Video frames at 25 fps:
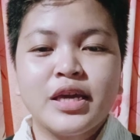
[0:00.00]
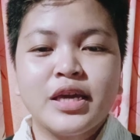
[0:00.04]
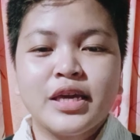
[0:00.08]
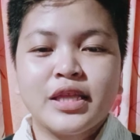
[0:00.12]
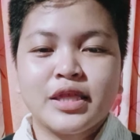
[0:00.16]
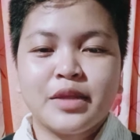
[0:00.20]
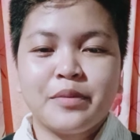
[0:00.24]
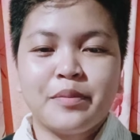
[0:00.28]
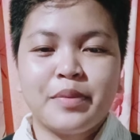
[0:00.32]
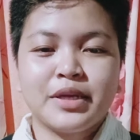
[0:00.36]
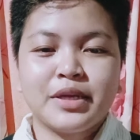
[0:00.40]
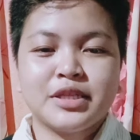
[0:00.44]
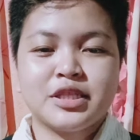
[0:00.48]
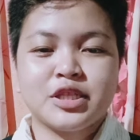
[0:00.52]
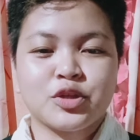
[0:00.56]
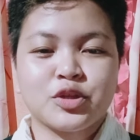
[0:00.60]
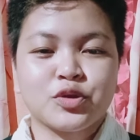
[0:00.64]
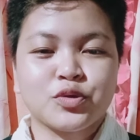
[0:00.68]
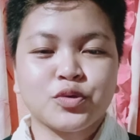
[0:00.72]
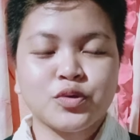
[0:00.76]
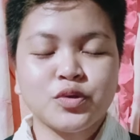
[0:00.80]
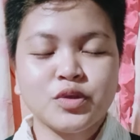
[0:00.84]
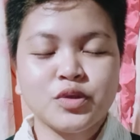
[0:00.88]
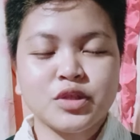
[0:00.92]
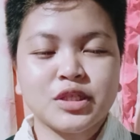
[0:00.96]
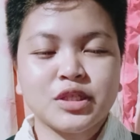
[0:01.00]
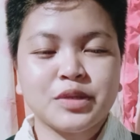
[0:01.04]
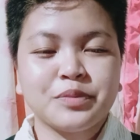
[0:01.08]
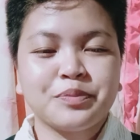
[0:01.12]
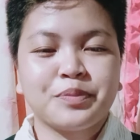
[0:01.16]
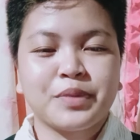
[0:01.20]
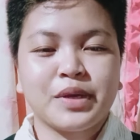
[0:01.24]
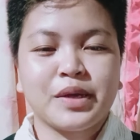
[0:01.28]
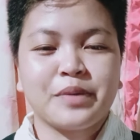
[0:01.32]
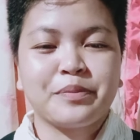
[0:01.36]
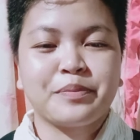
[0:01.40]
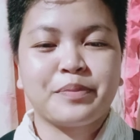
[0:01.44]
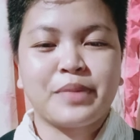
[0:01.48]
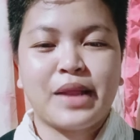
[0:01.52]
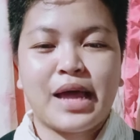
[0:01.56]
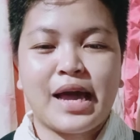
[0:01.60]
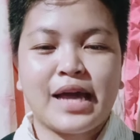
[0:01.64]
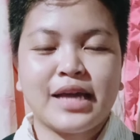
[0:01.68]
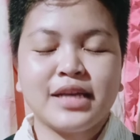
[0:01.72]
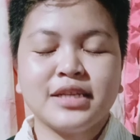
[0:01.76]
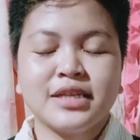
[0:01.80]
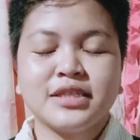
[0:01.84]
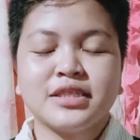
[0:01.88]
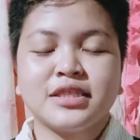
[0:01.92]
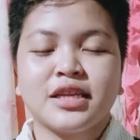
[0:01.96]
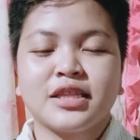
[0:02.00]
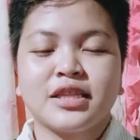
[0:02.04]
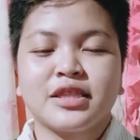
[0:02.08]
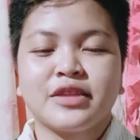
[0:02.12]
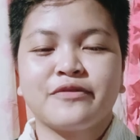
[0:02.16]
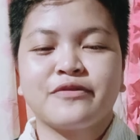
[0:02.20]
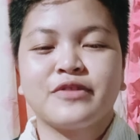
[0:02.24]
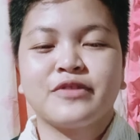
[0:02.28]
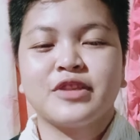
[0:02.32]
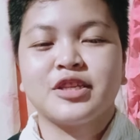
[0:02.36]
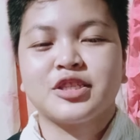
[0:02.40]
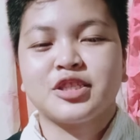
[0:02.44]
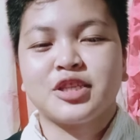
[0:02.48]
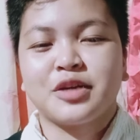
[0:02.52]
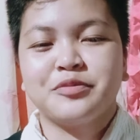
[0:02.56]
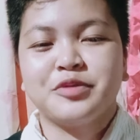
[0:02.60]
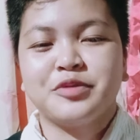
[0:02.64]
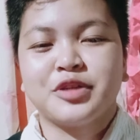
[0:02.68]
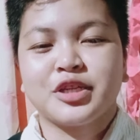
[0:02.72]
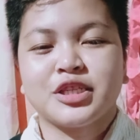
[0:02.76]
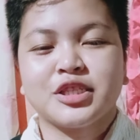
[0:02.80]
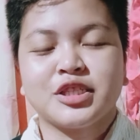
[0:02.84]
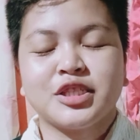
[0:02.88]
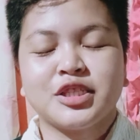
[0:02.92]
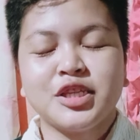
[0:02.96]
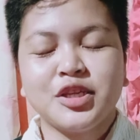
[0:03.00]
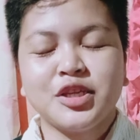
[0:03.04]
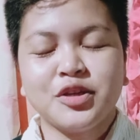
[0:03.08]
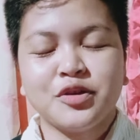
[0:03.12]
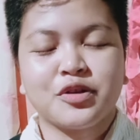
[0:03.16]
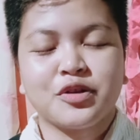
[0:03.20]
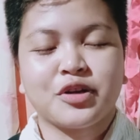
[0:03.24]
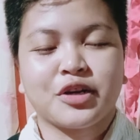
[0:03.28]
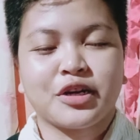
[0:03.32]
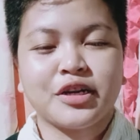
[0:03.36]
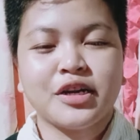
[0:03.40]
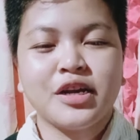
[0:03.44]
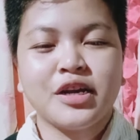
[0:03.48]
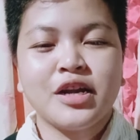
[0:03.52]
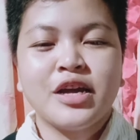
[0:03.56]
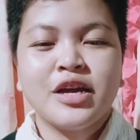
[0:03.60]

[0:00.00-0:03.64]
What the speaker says: The basic rule simply implies that if the subject is singular,